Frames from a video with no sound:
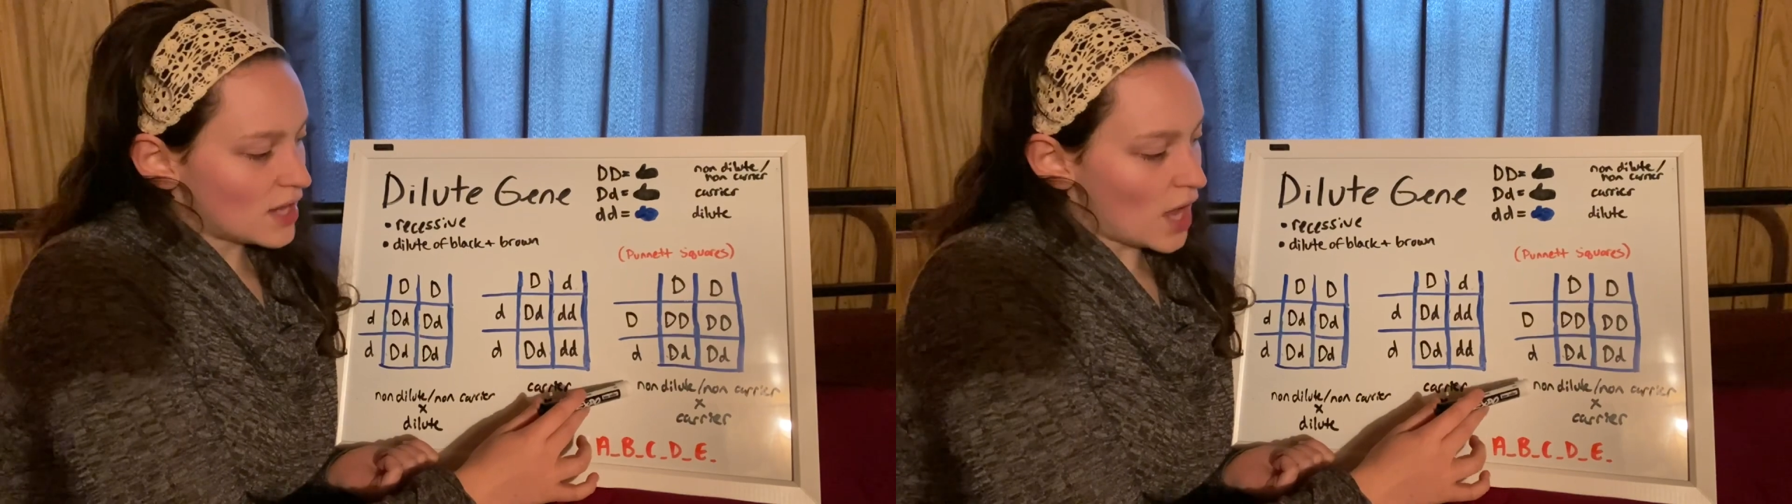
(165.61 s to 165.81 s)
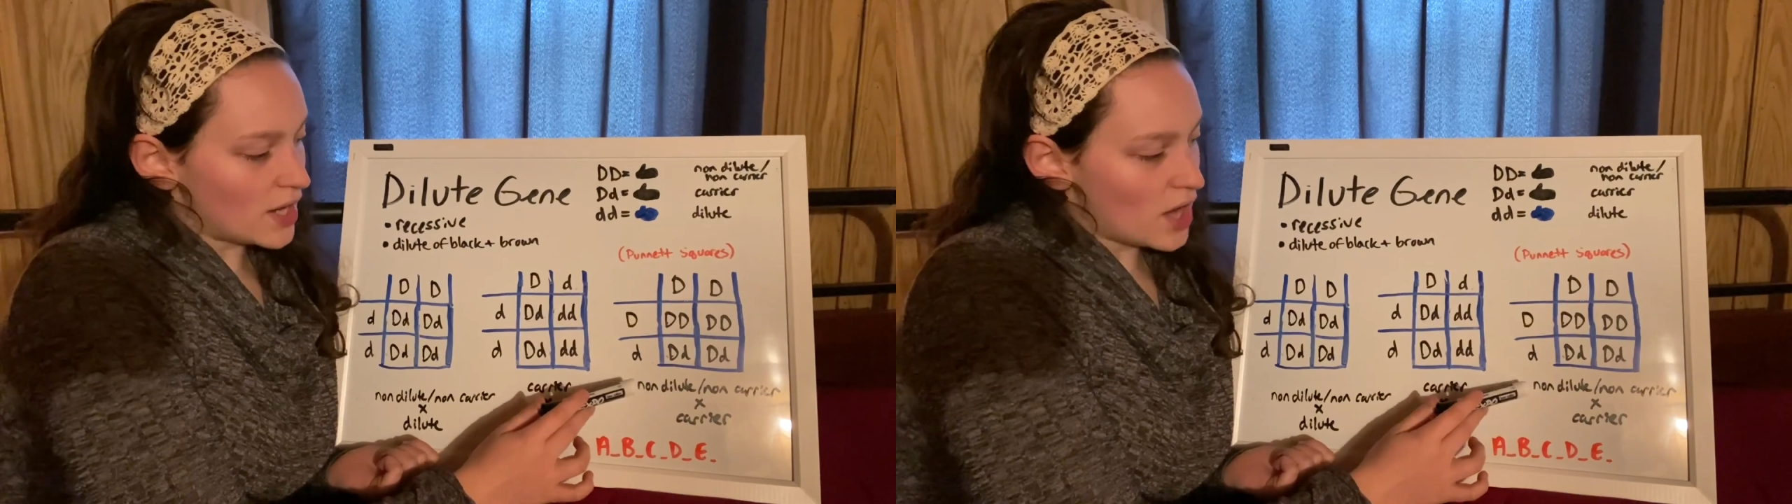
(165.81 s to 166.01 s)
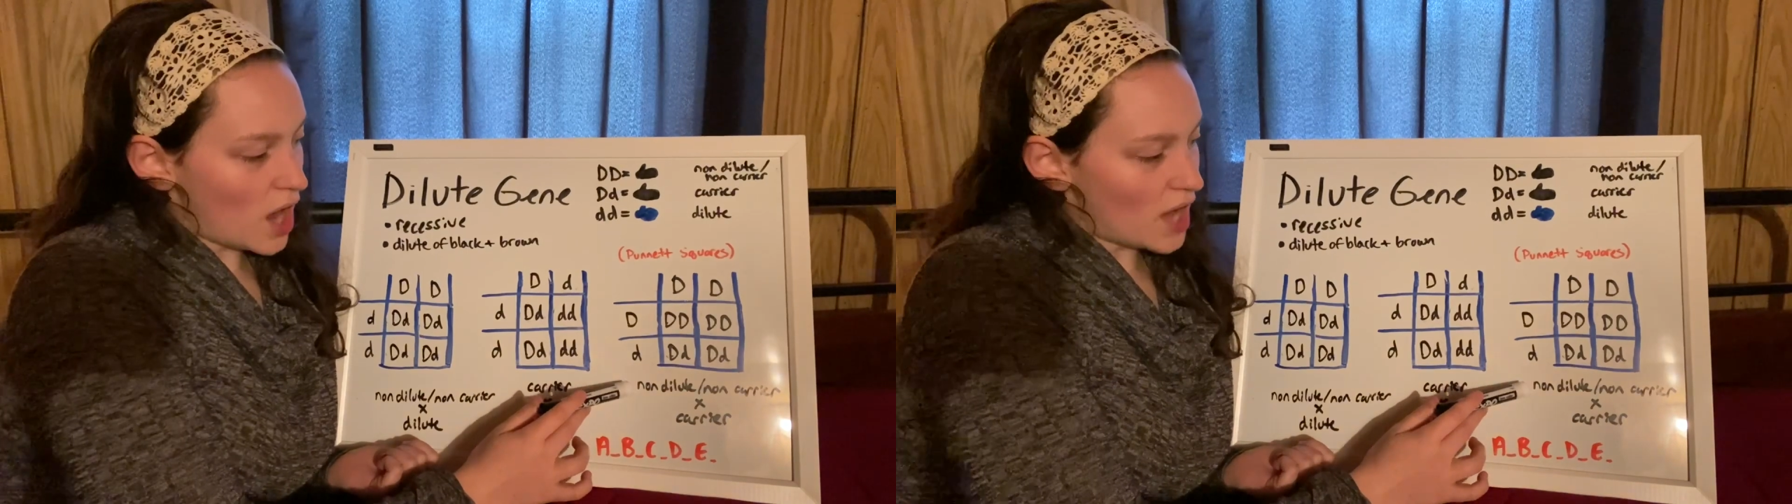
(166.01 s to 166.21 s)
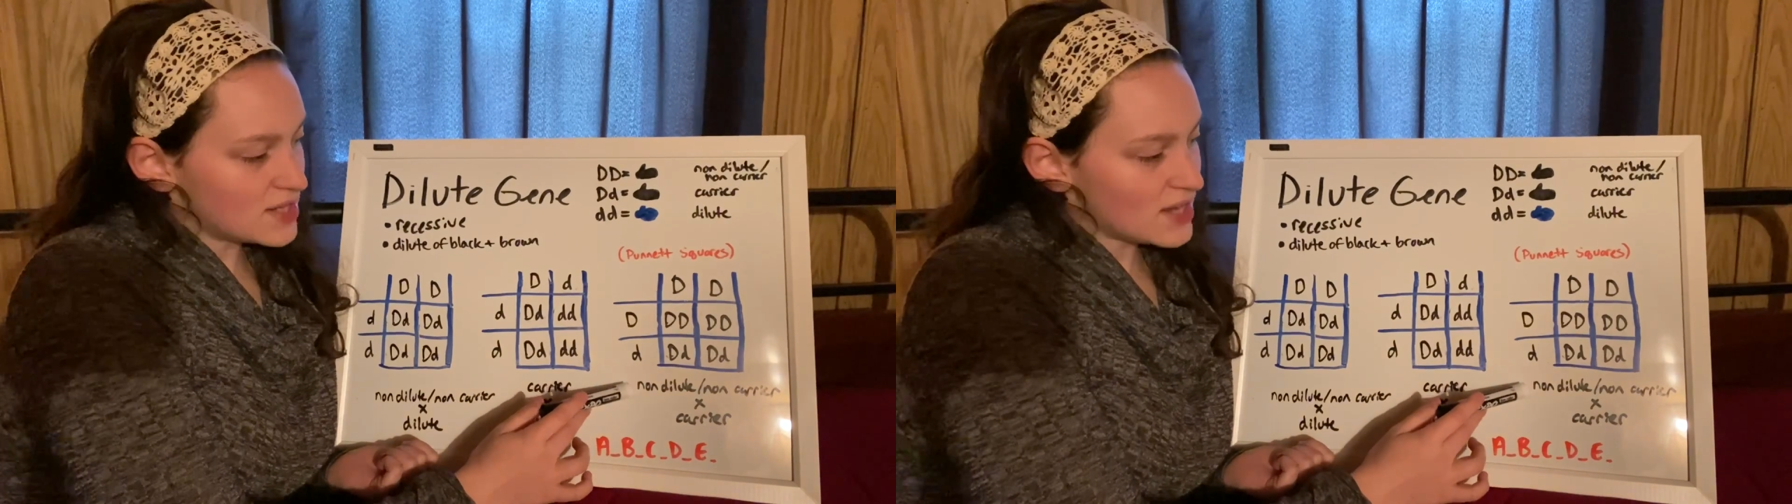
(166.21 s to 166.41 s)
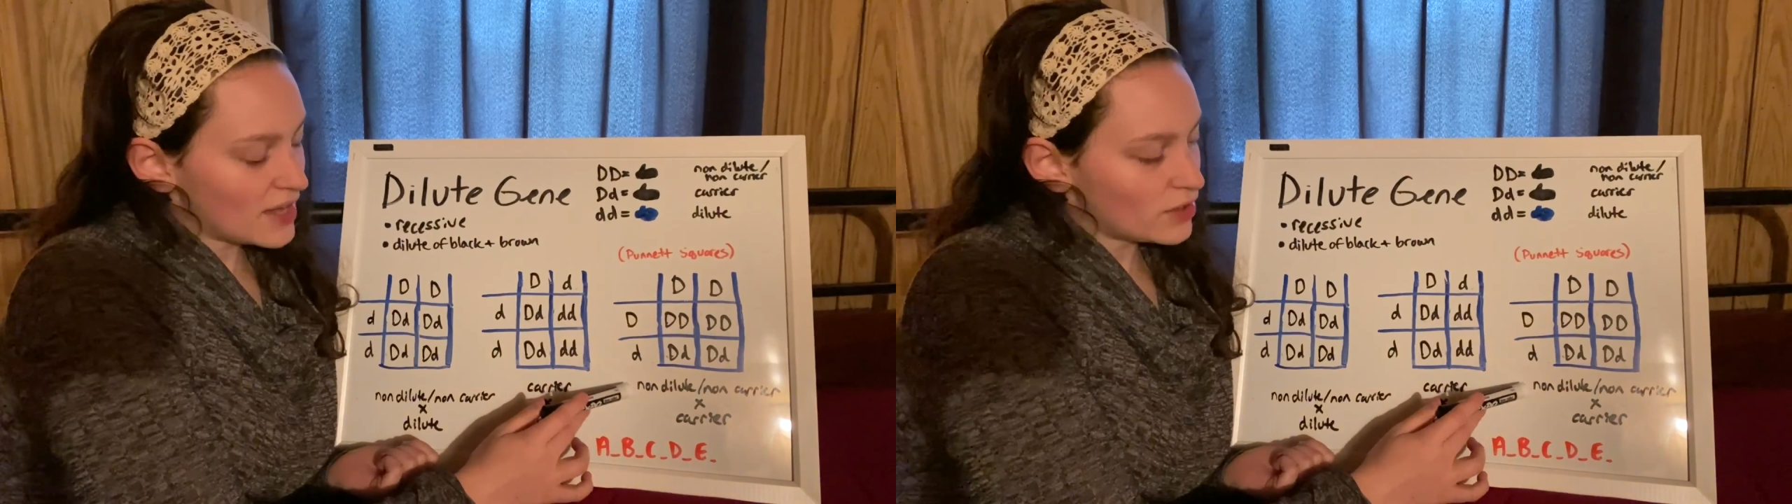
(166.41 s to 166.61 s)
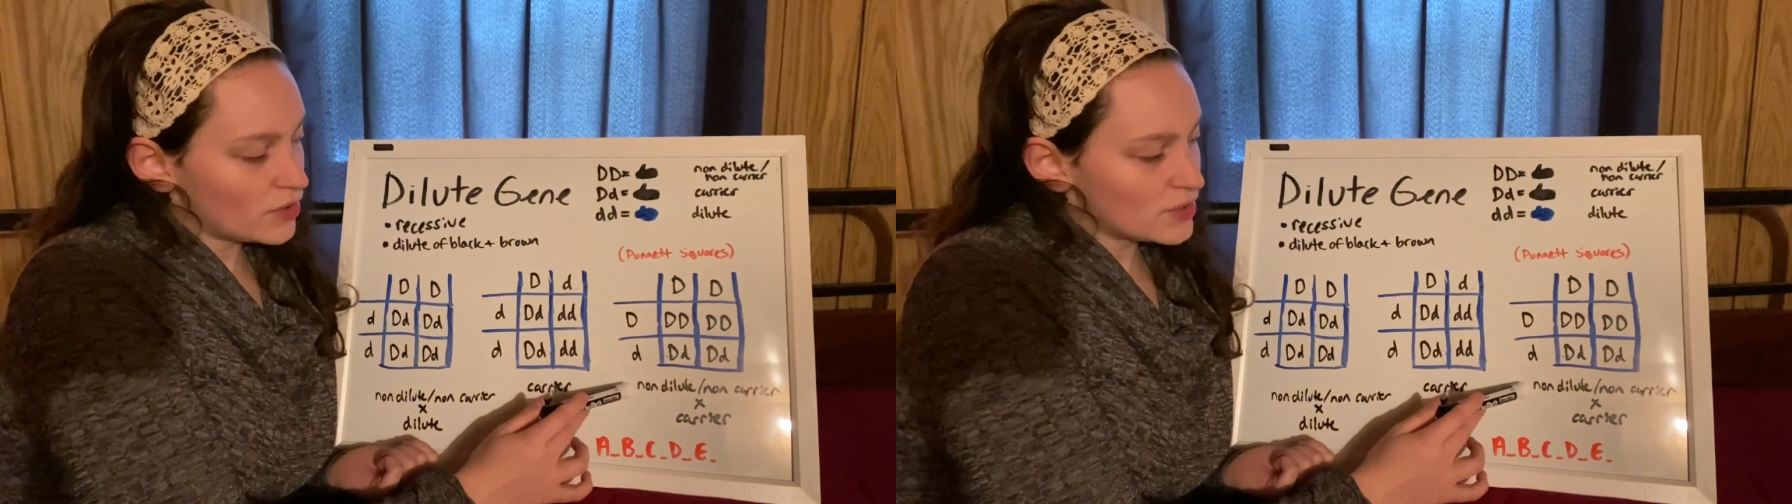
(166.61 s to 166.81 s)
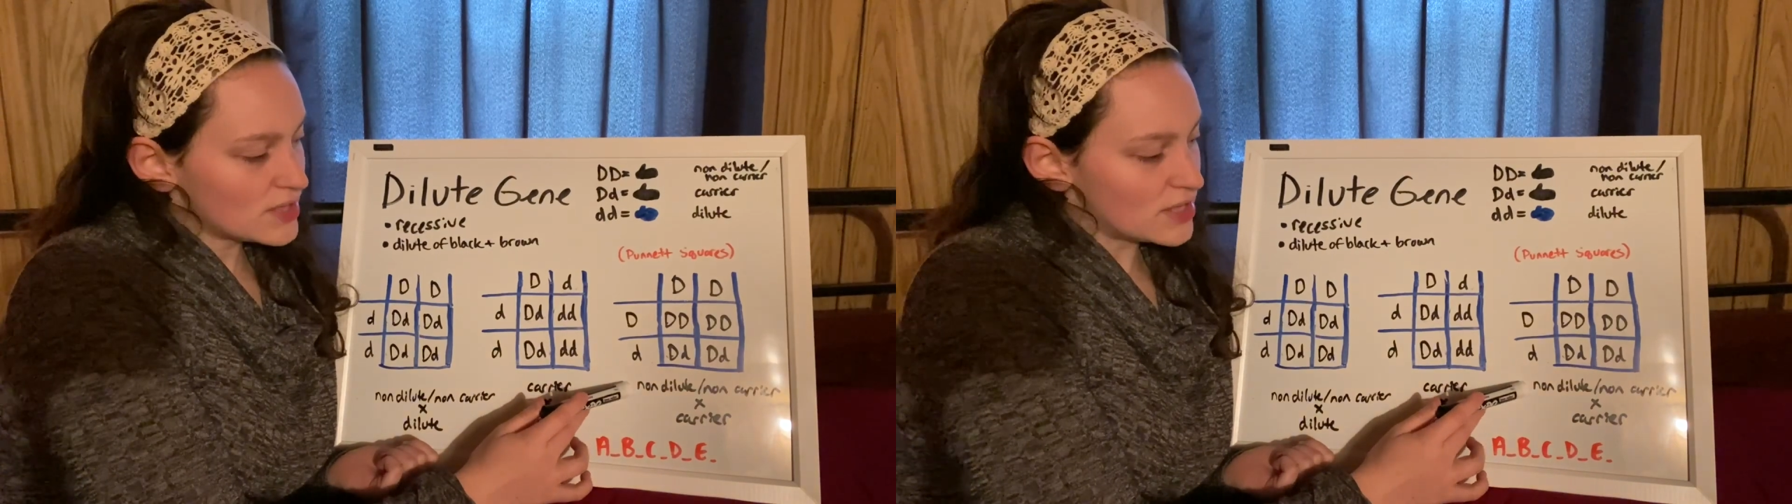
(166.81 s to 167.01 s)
a non-dilute,